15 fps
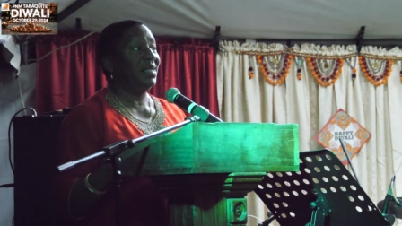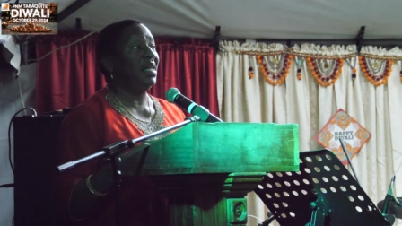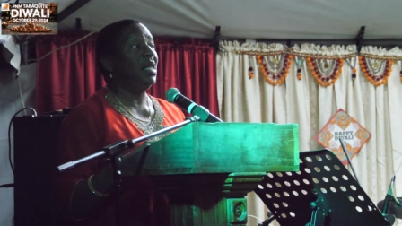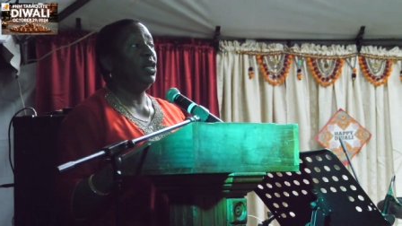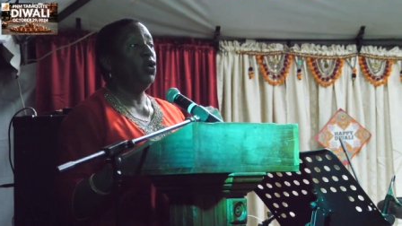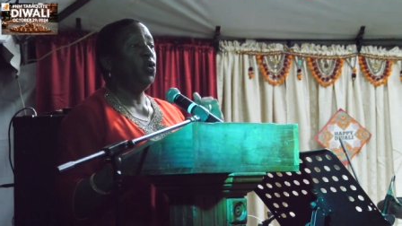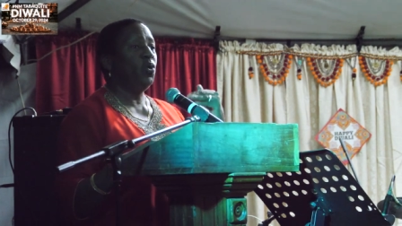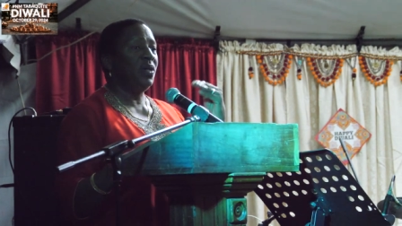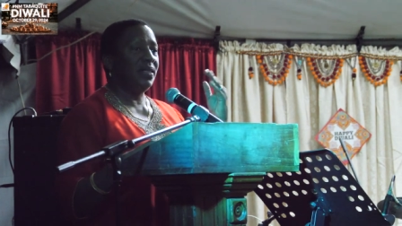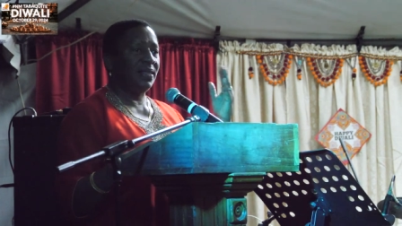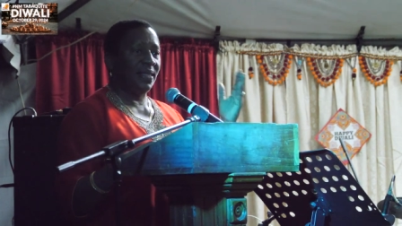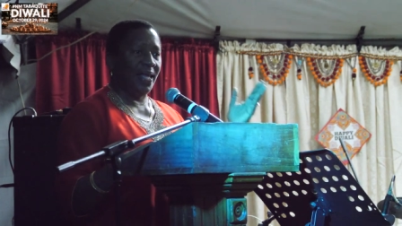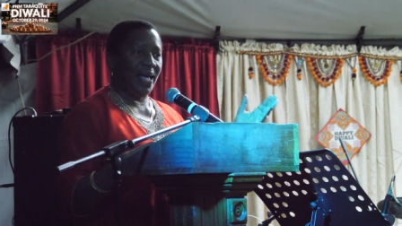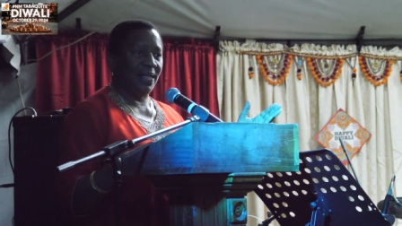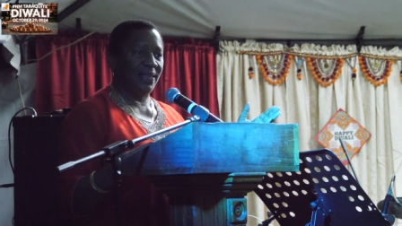You
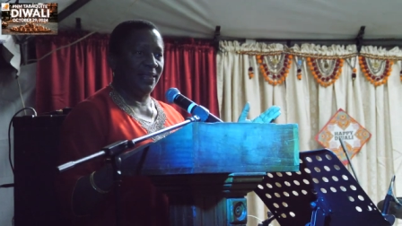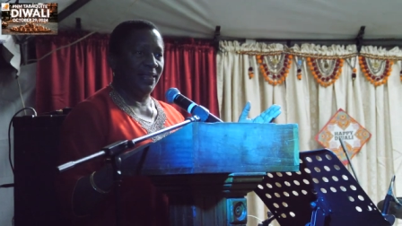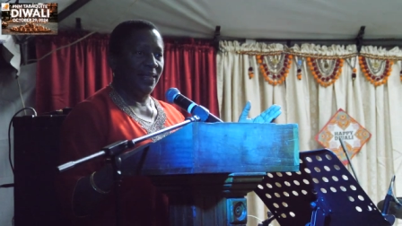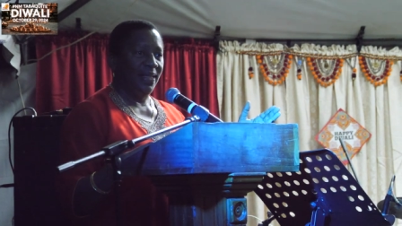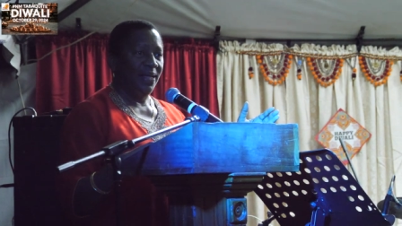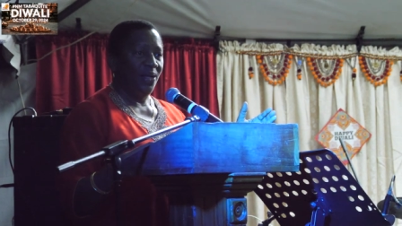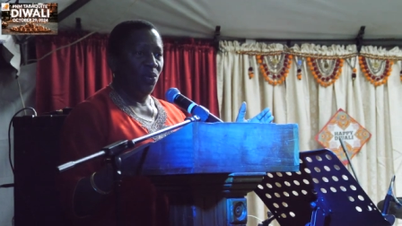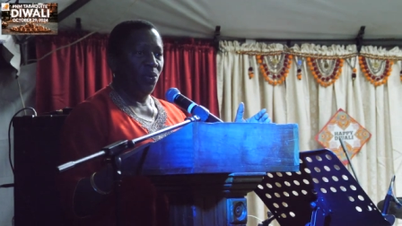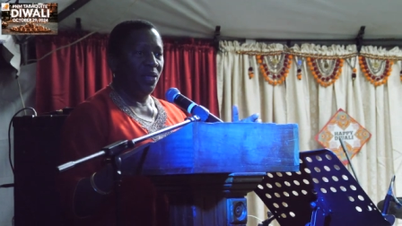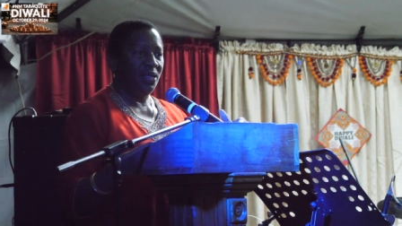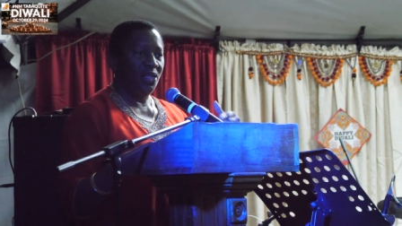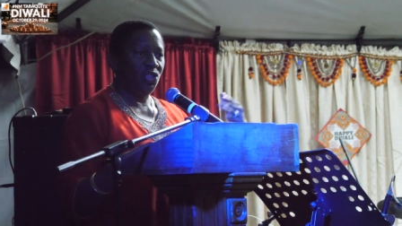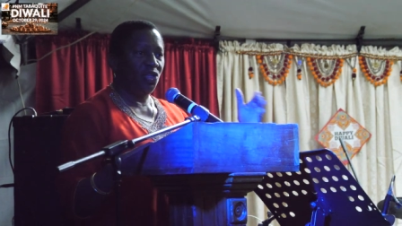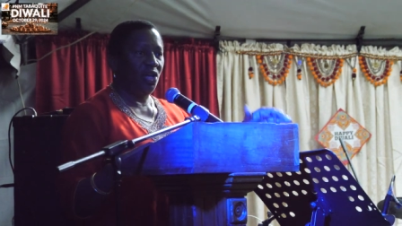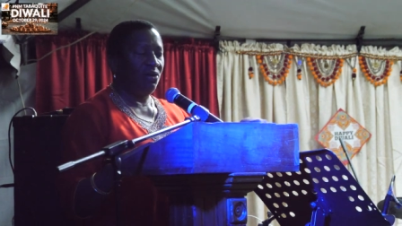lose that when
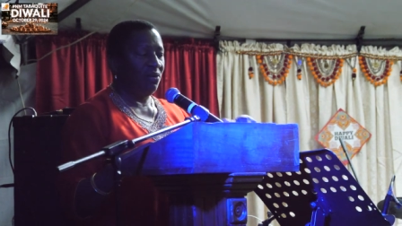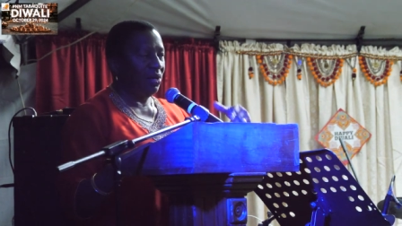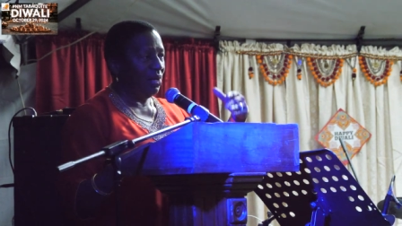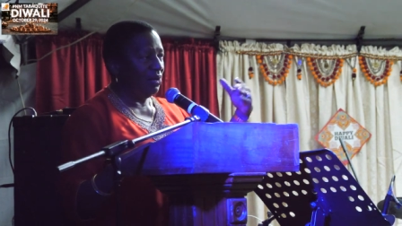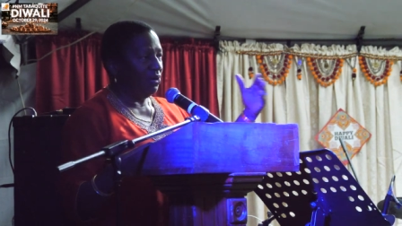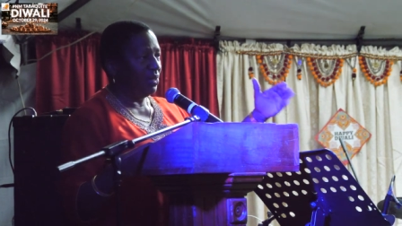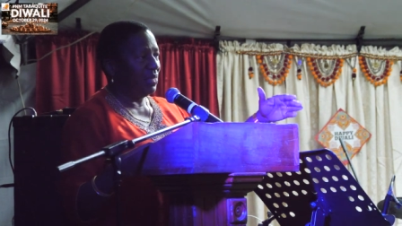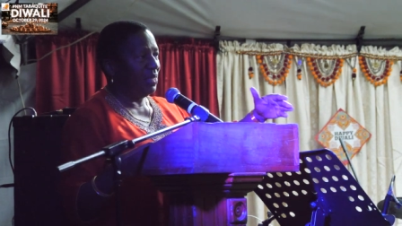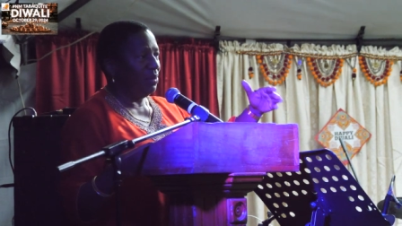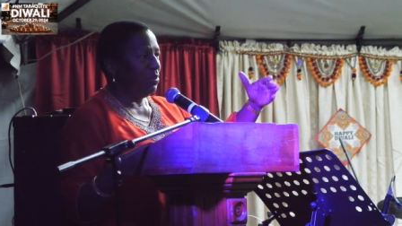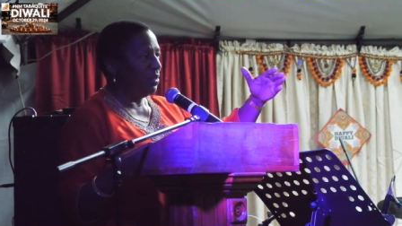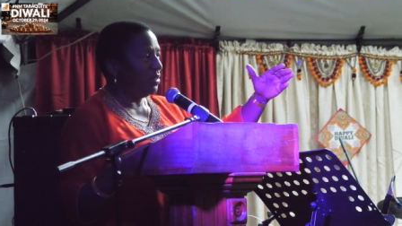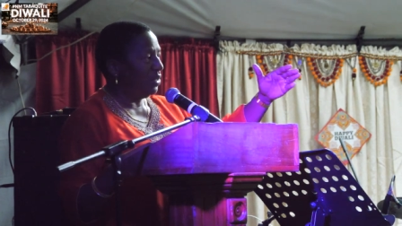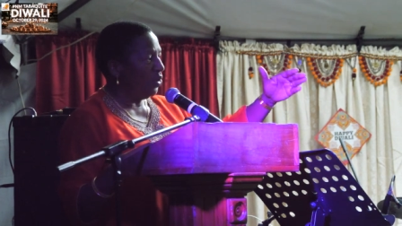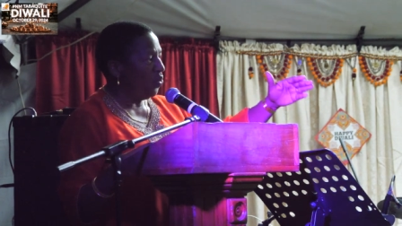the children are not
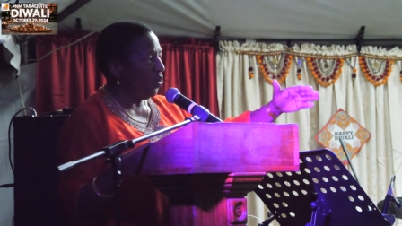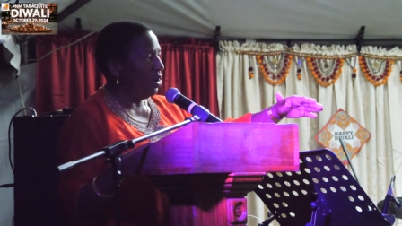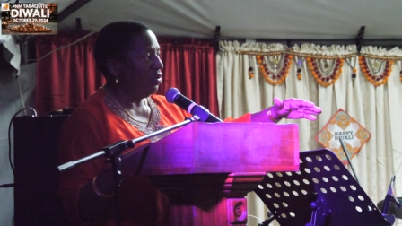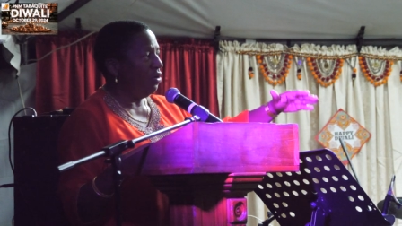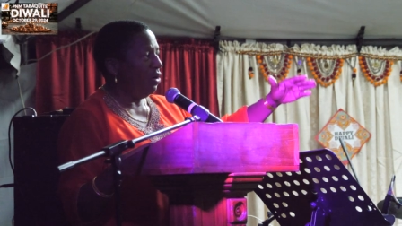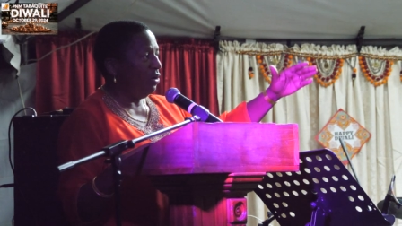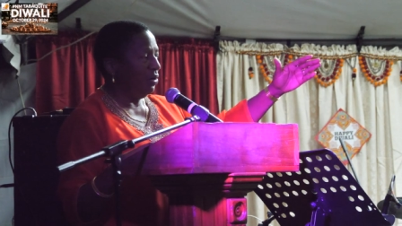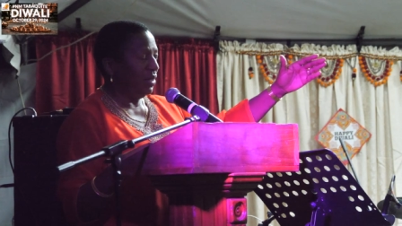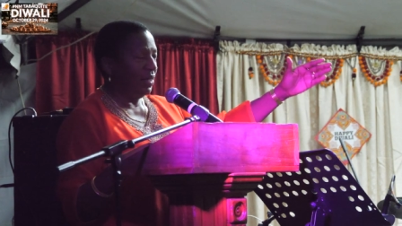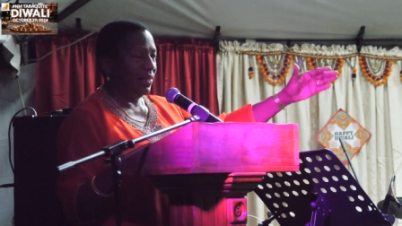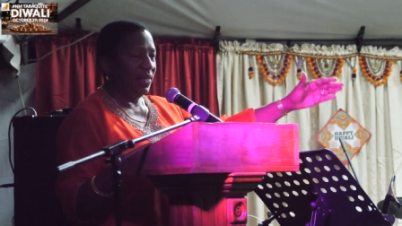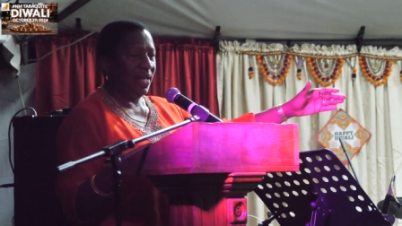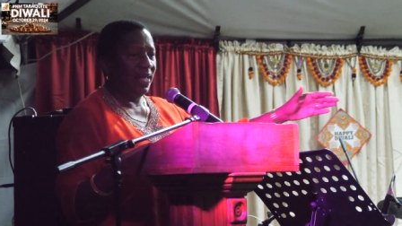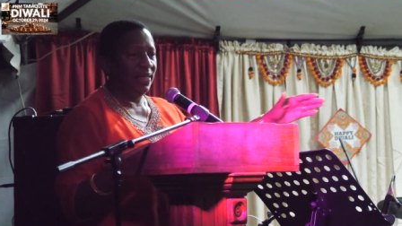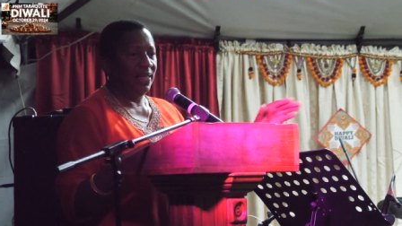able to go around
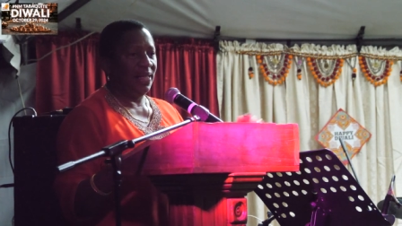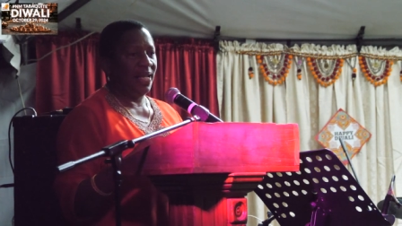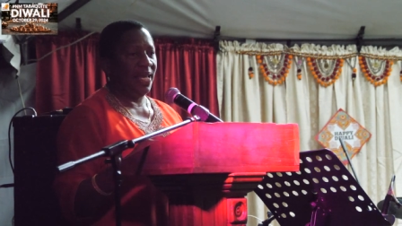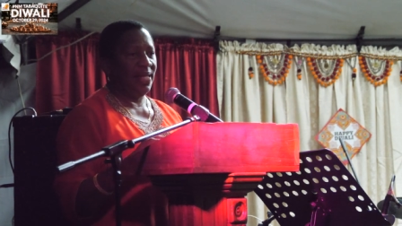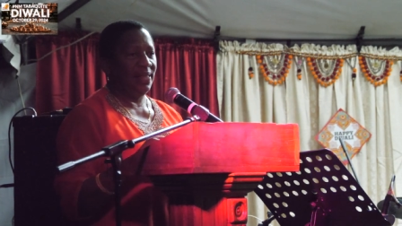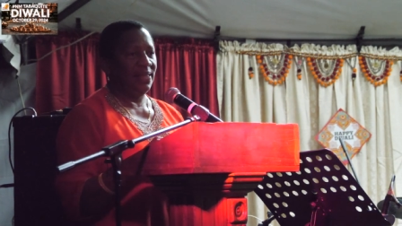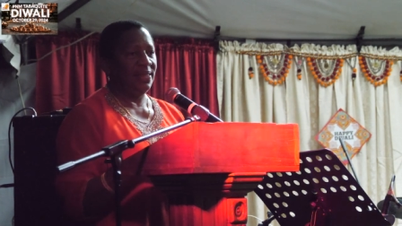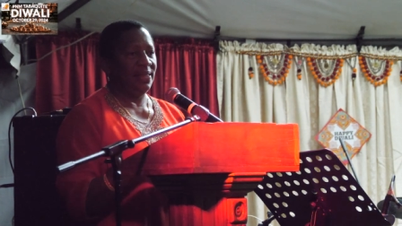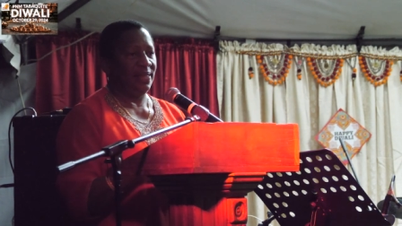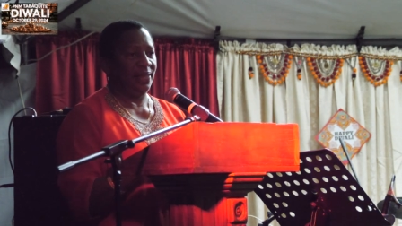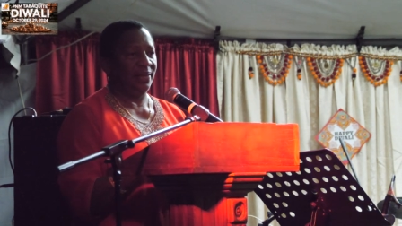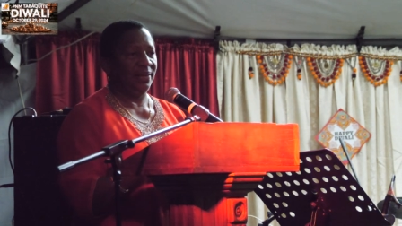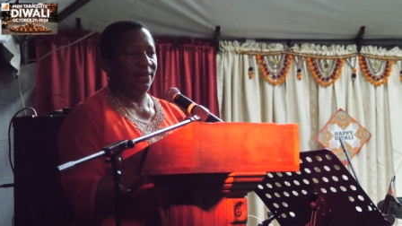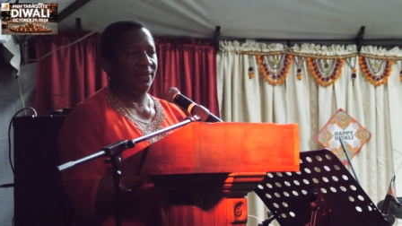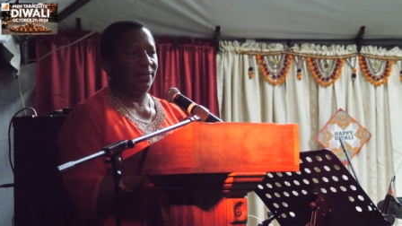and light the
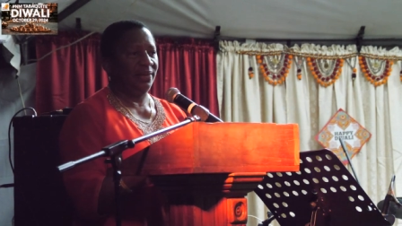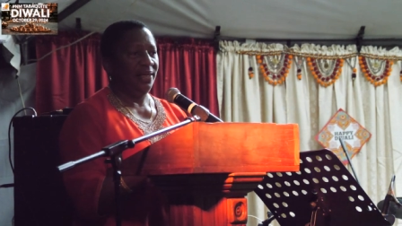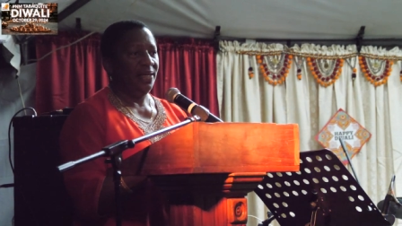deyas.